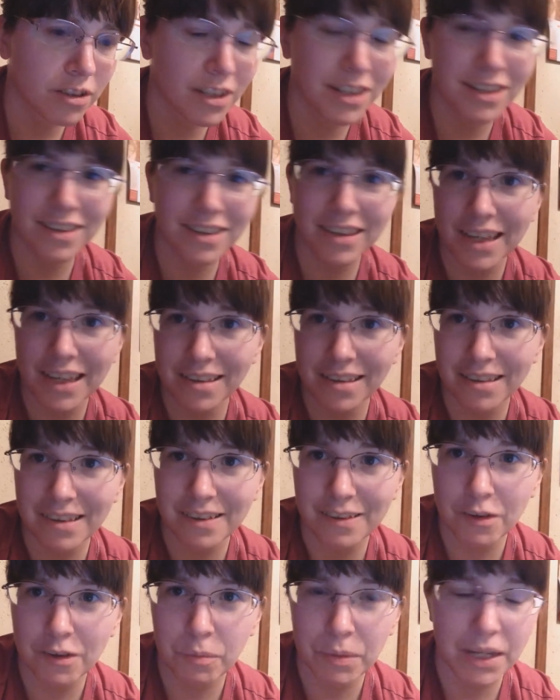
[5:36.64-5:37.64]
dictates
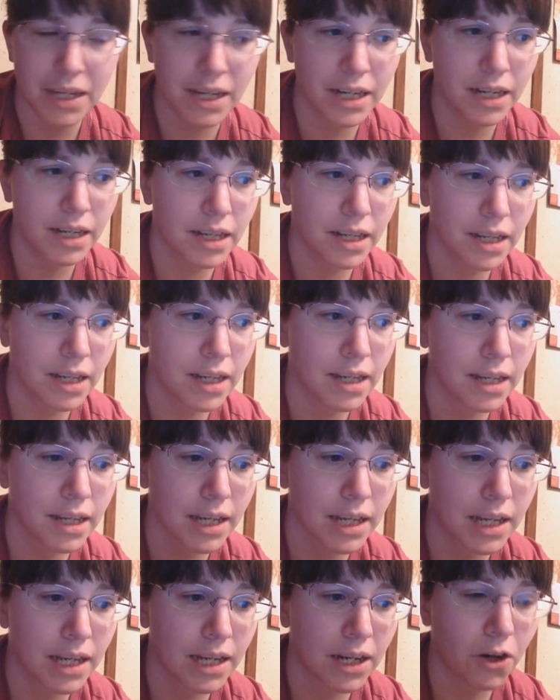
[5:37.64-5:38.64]
the speed,
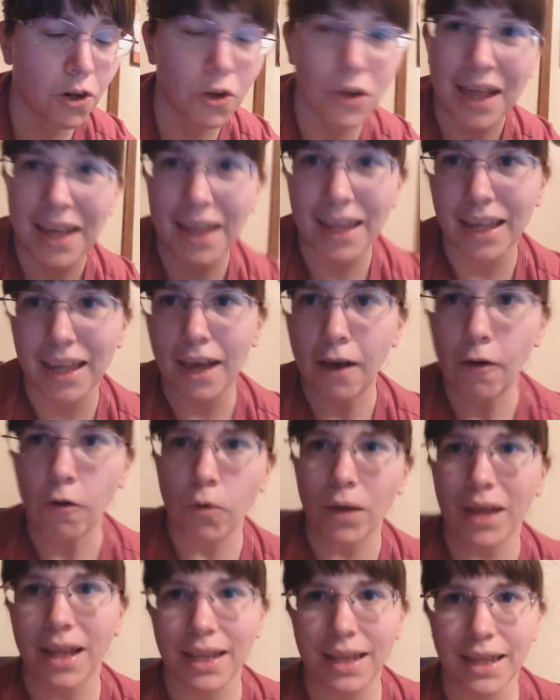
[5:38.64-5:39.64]
or like how
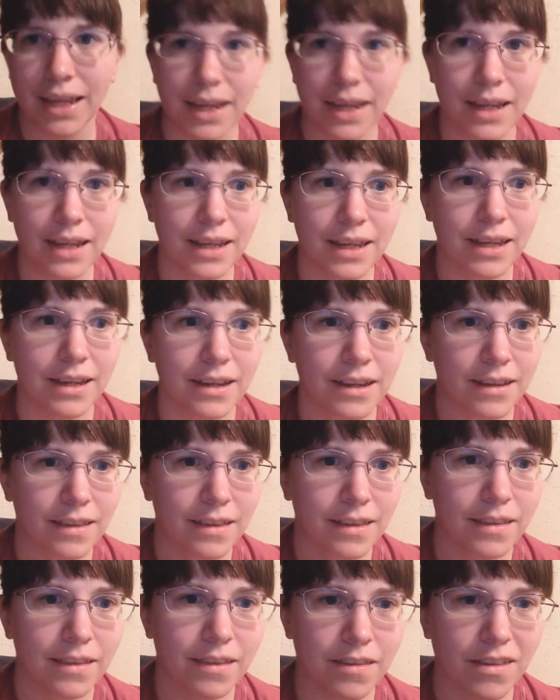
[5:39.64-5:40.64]
quickly
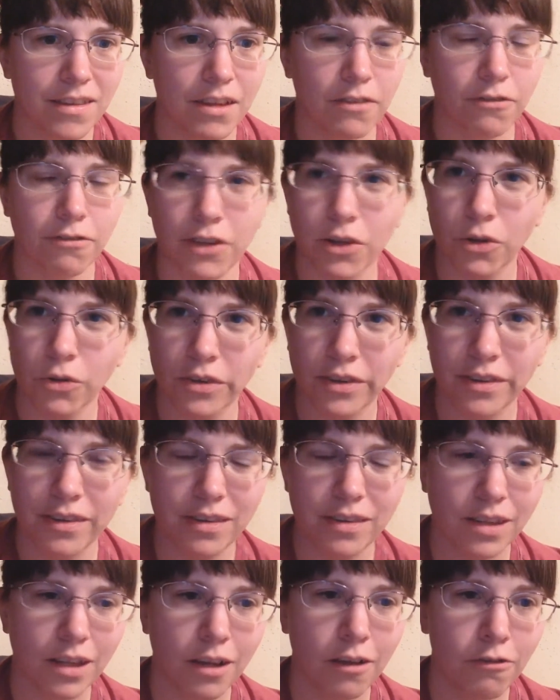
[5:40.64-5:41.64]
stuff loads and
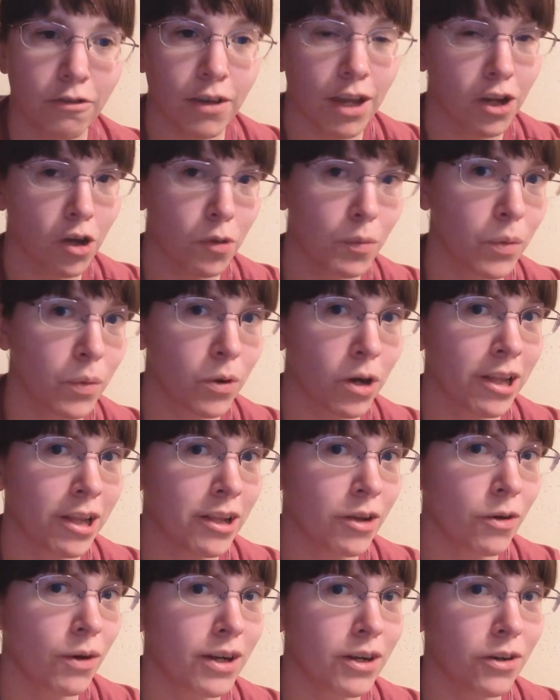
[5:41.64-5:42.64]
stuff. I could be wrong
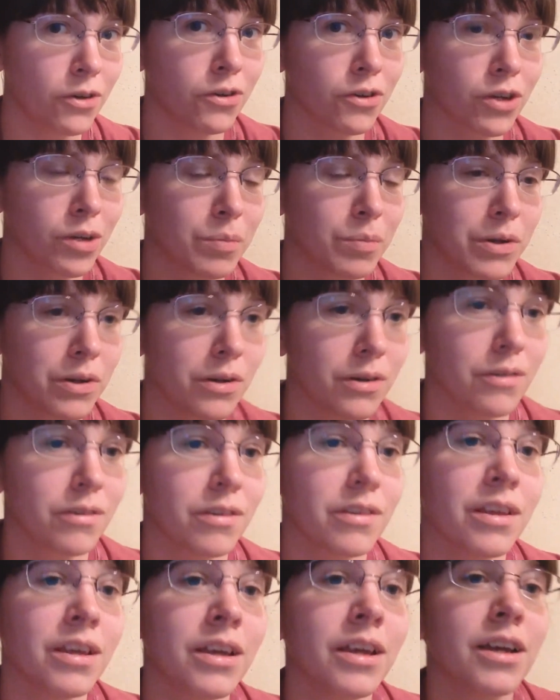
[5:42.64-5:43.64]
though, I don't know
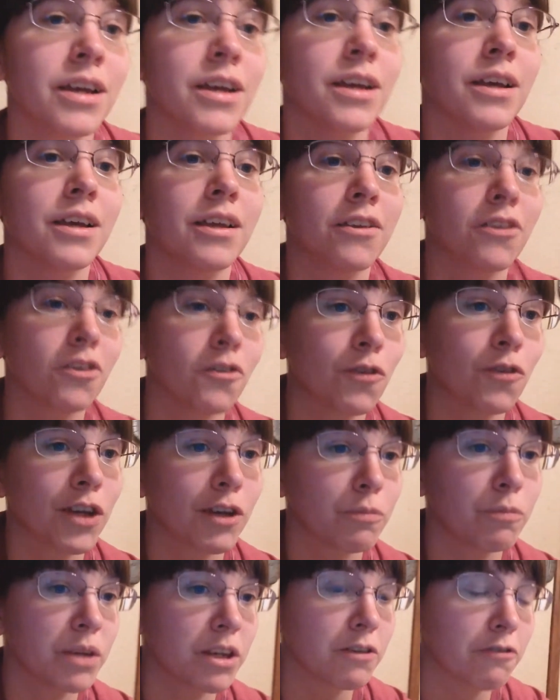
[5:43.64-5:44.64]
computers, so
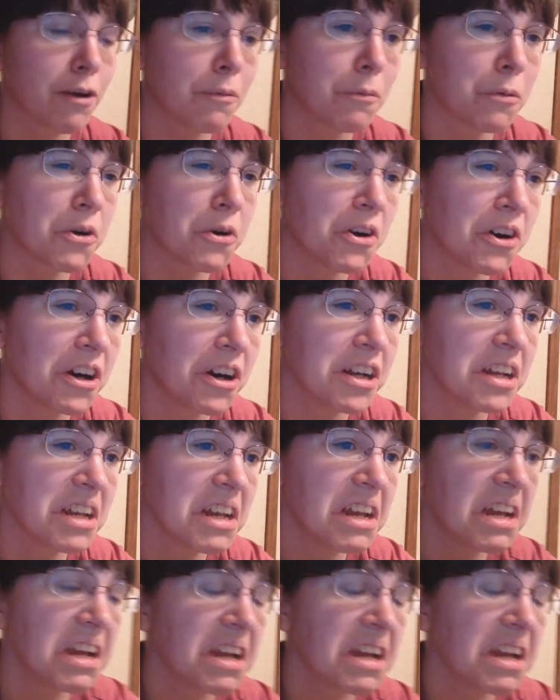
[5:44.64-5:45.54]
forgive me if I'm wrong.